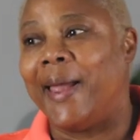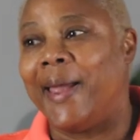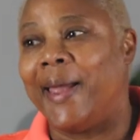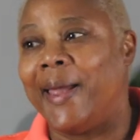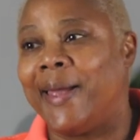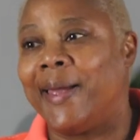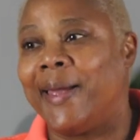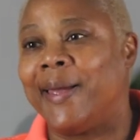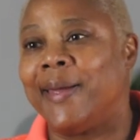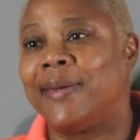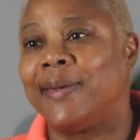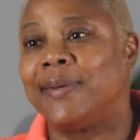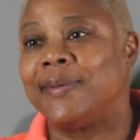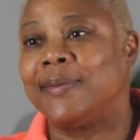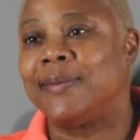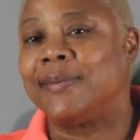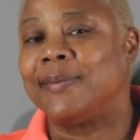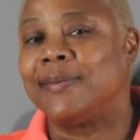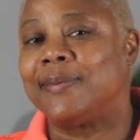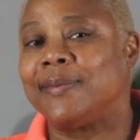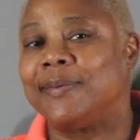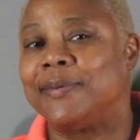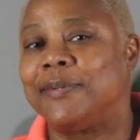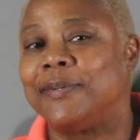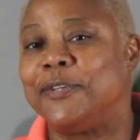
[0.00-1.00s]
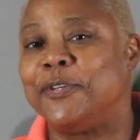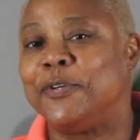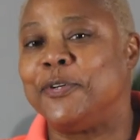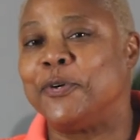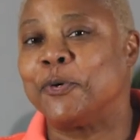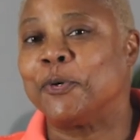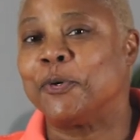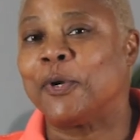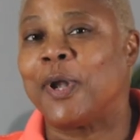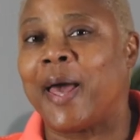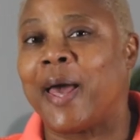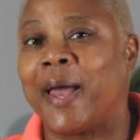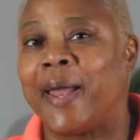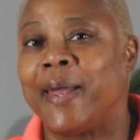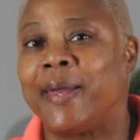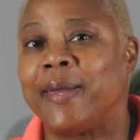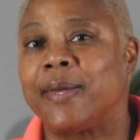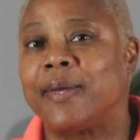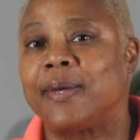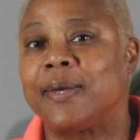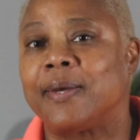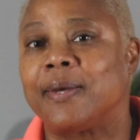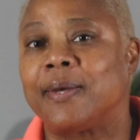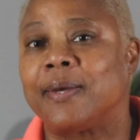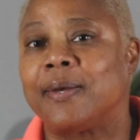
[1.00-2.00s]
and you're
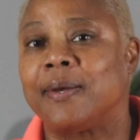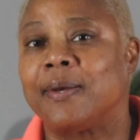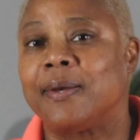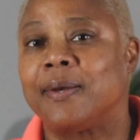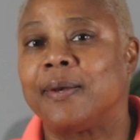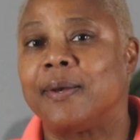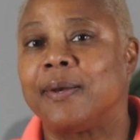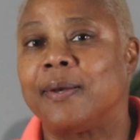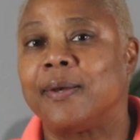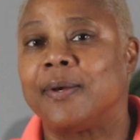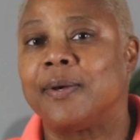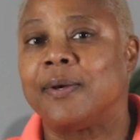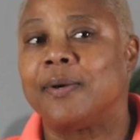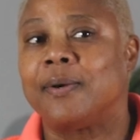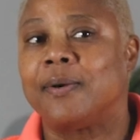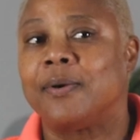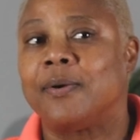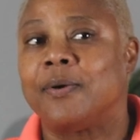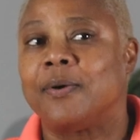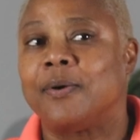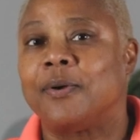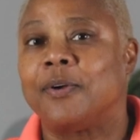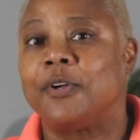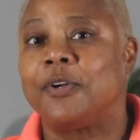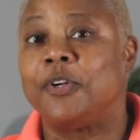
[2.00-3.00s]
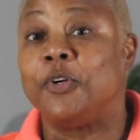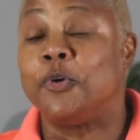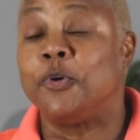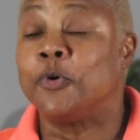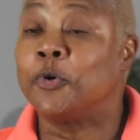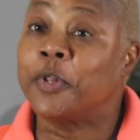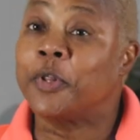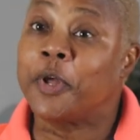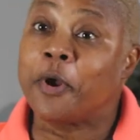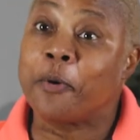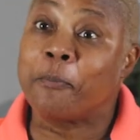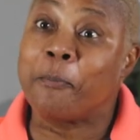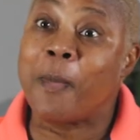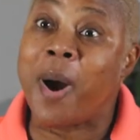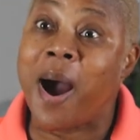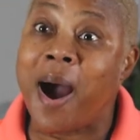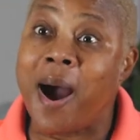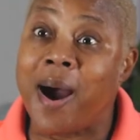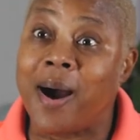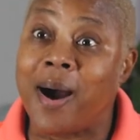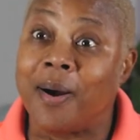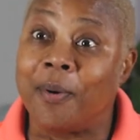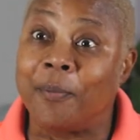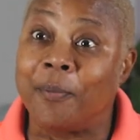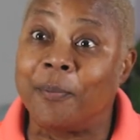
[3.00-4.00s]
like, you're their
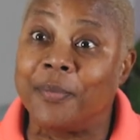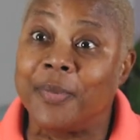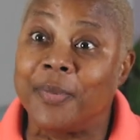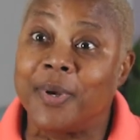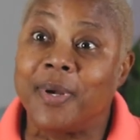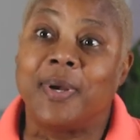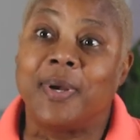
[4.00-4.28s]
mom,